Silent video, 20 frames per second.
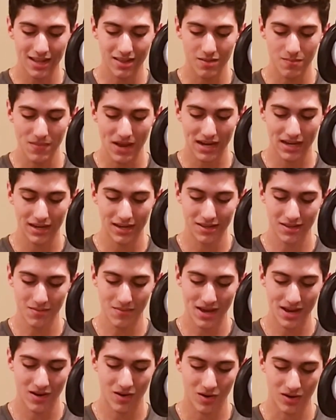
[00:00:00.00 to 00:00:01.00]
GANs
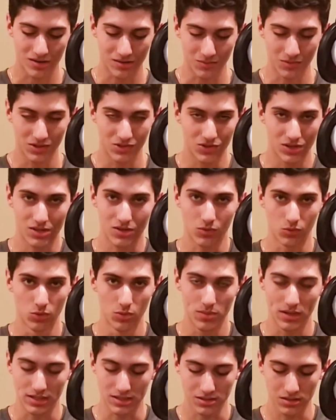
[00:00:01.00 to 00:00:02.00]
mechanism at heart with just
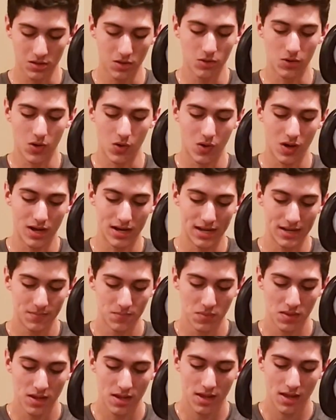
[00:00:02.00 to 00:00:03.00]
a Rubik's logo on
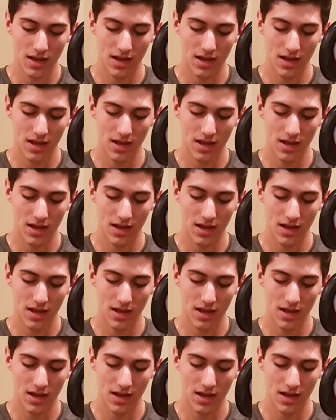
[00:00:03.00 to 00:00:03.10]
it.